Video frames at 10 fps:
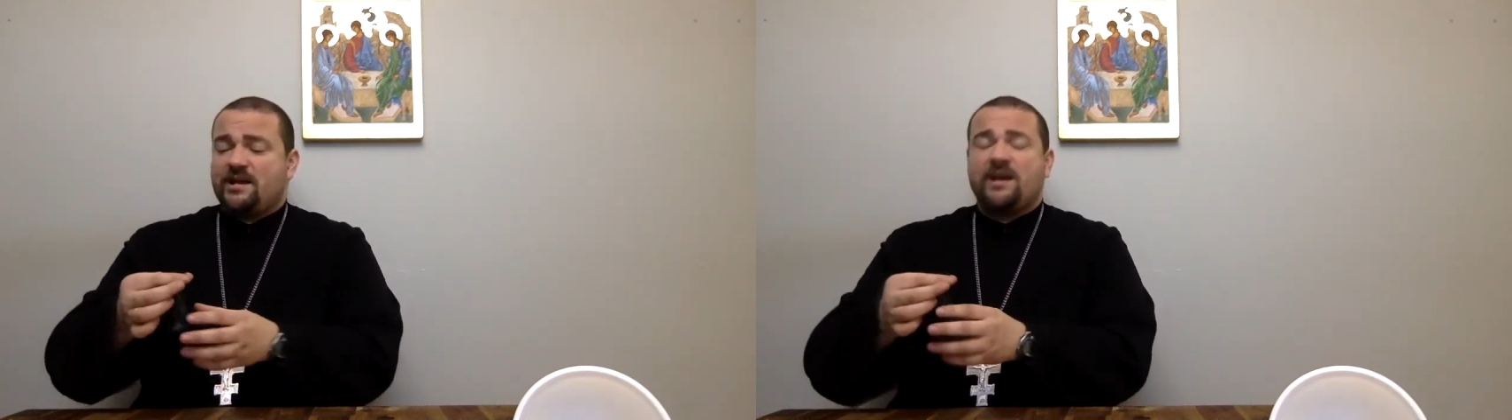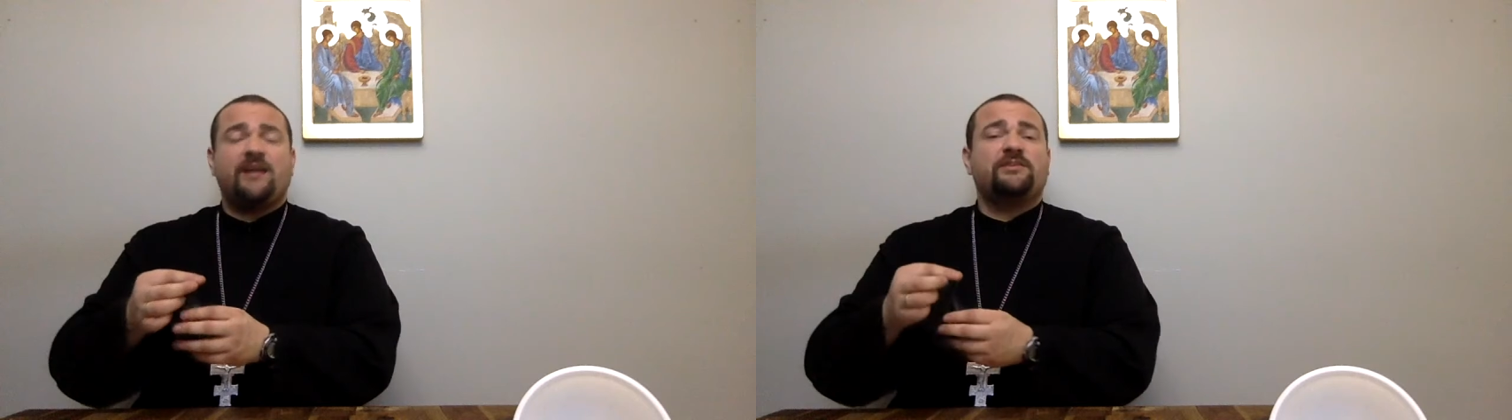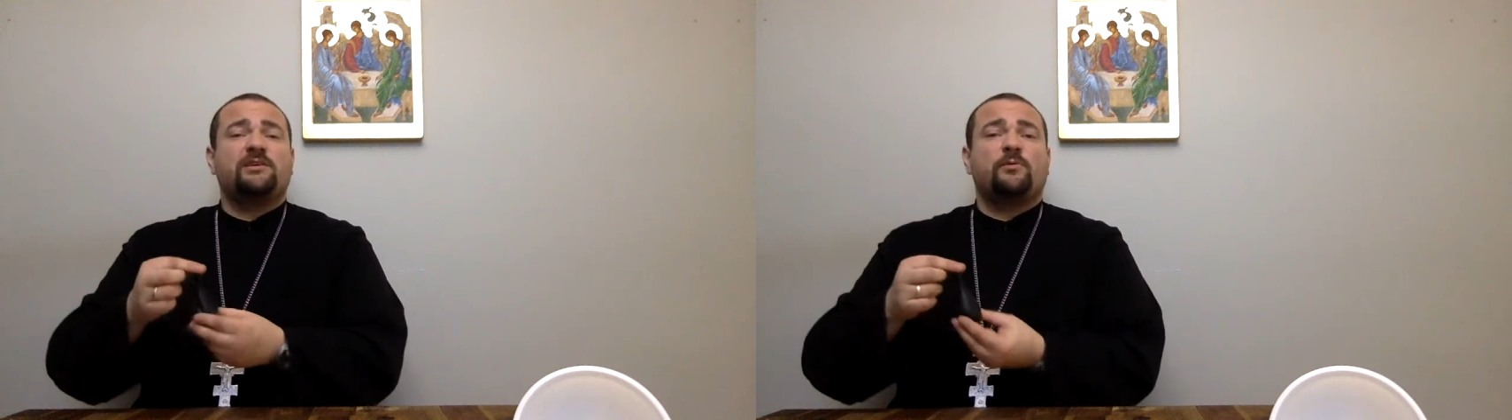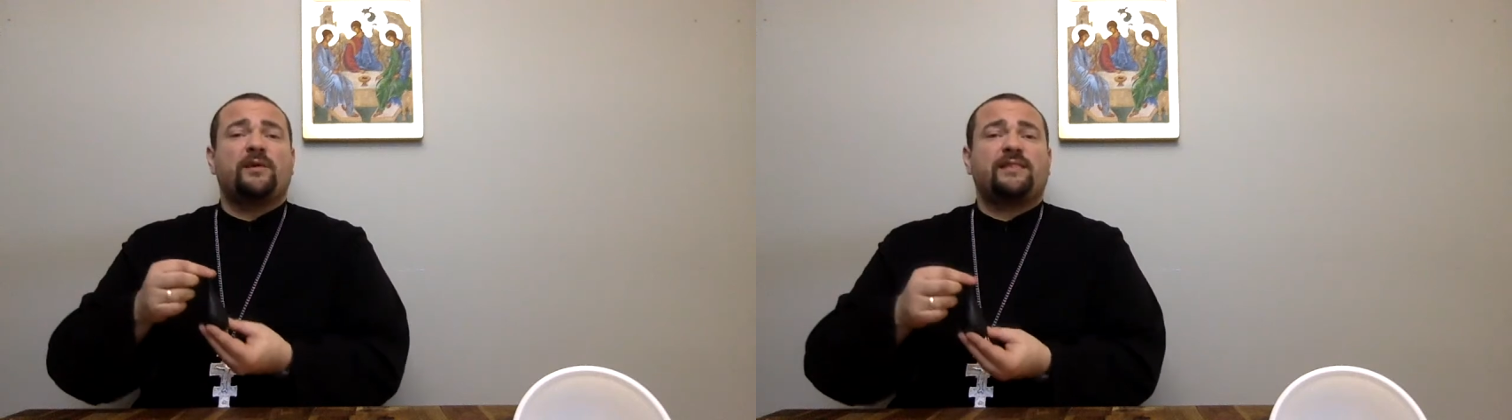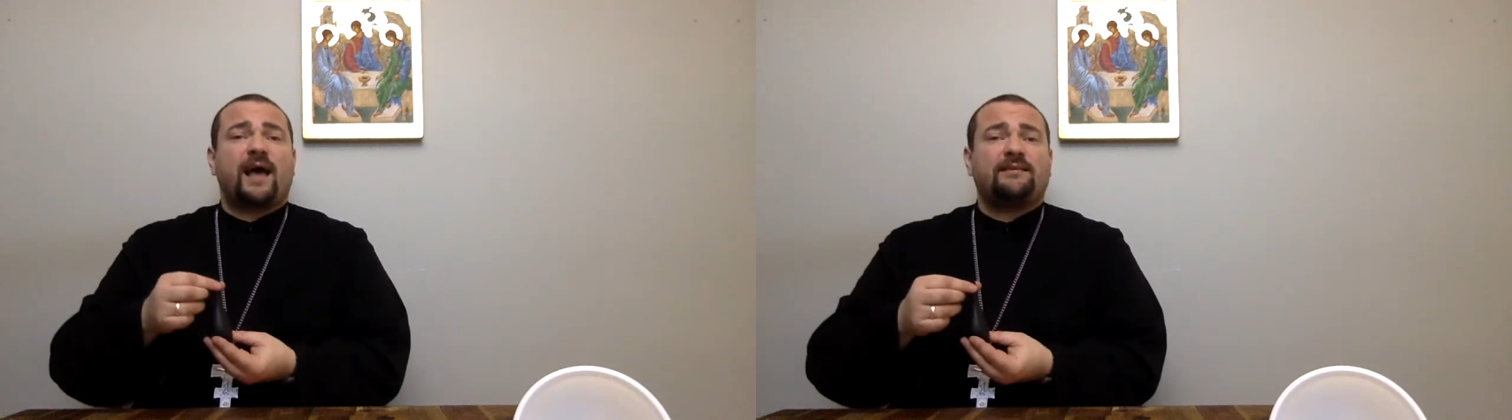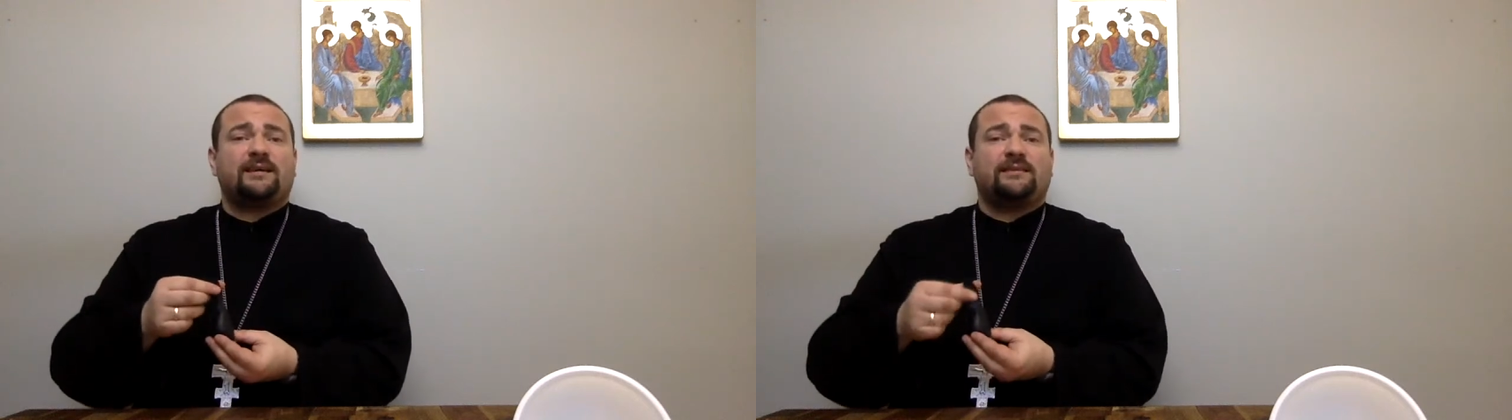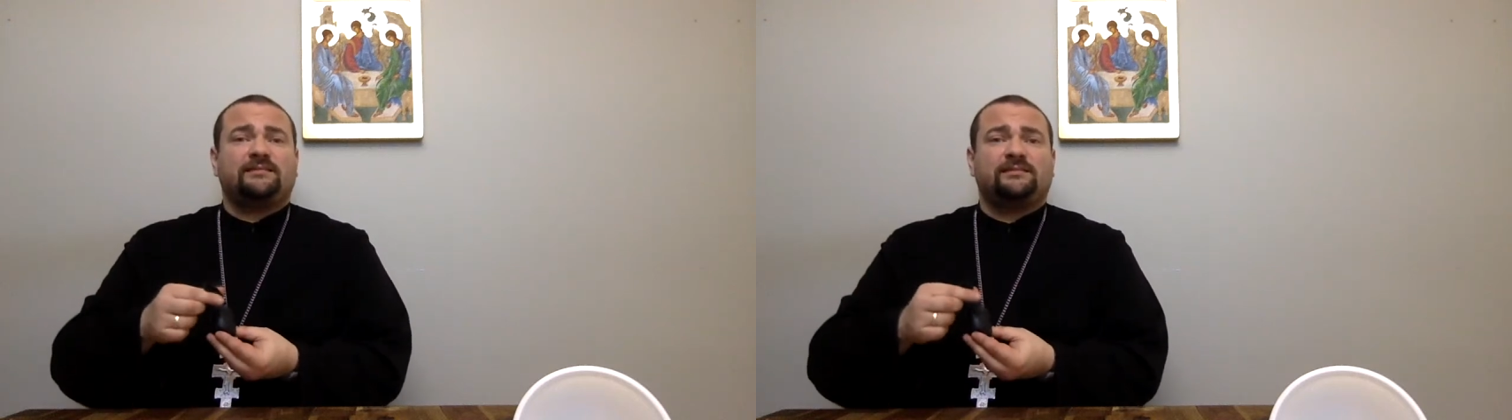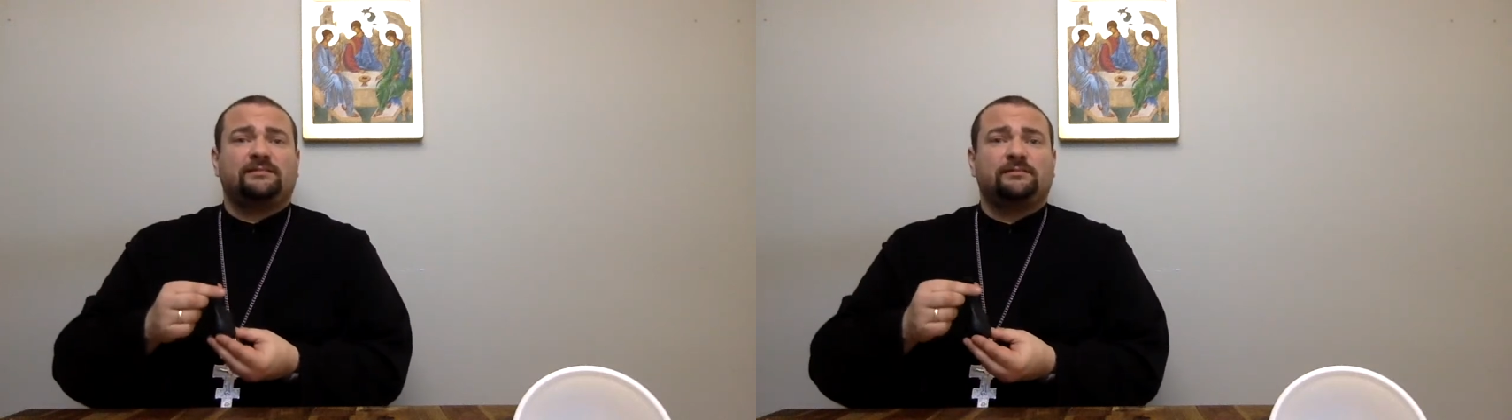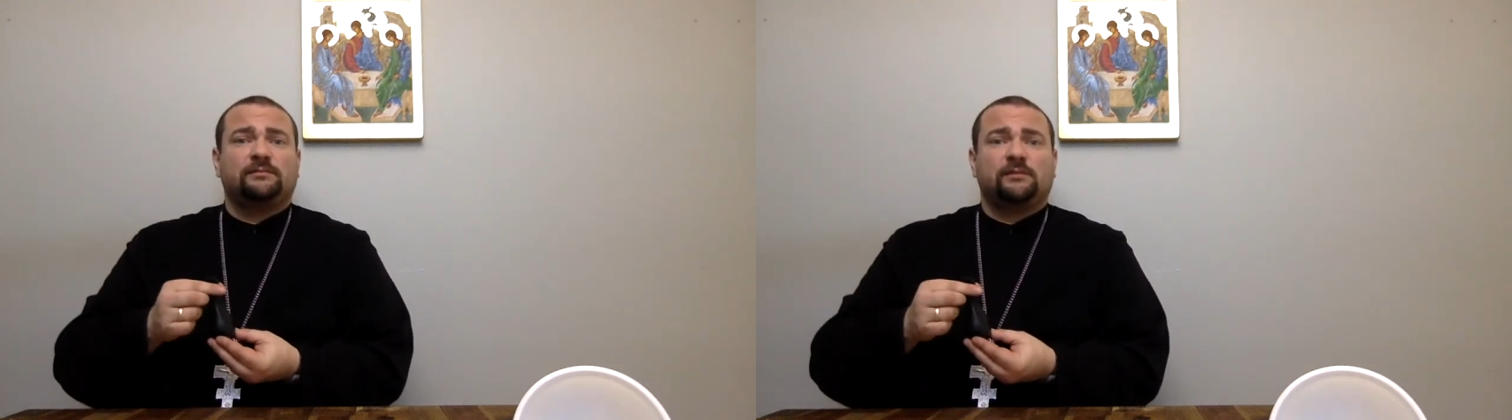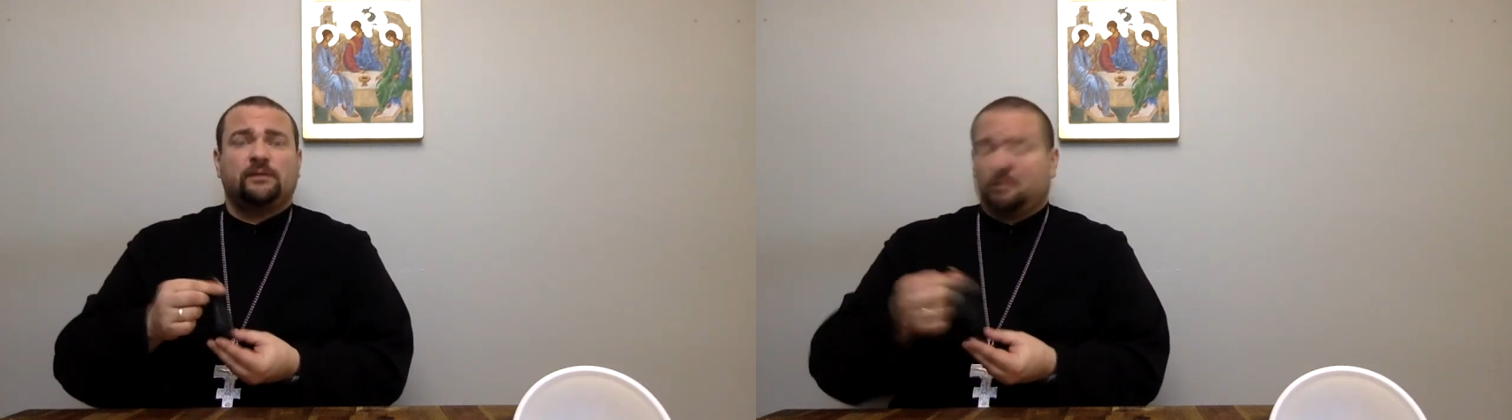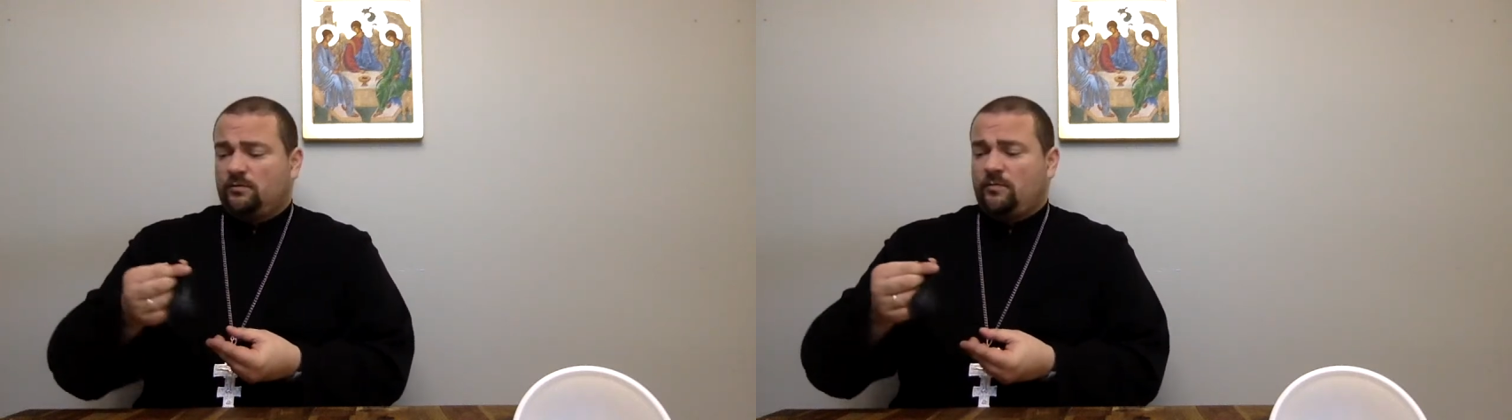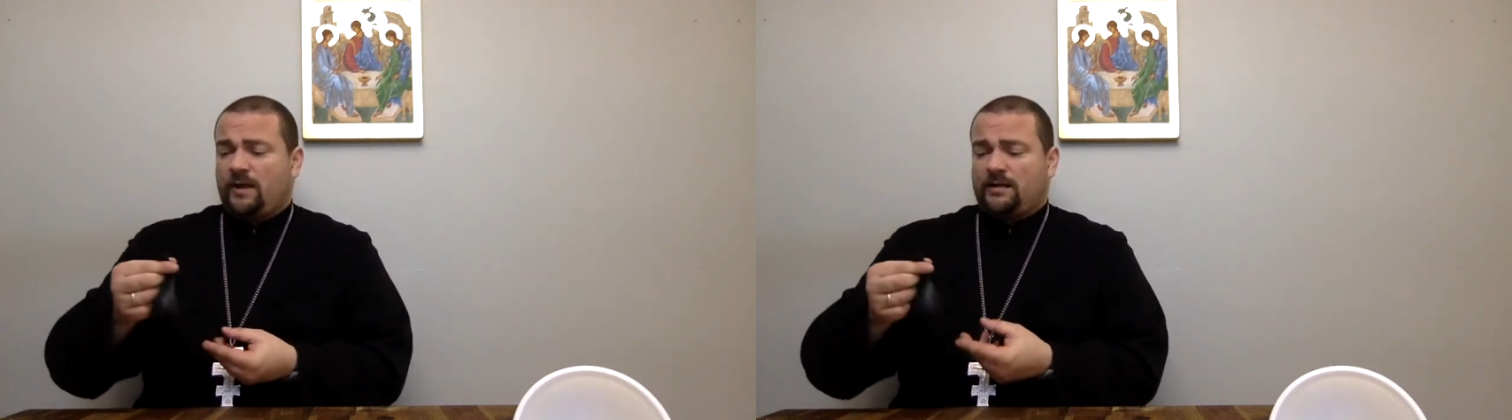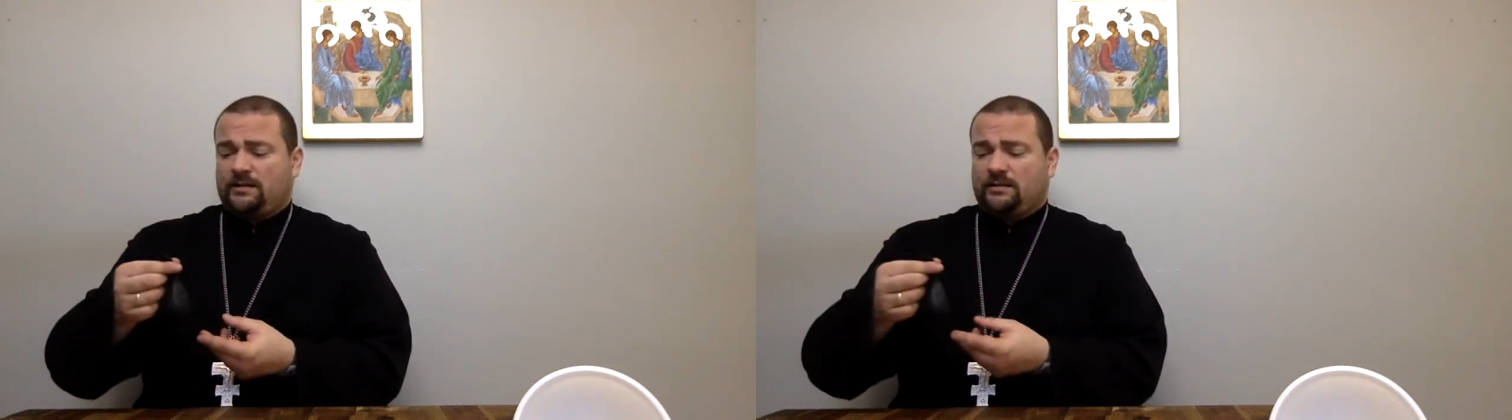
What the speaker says: And you know what that does? Well,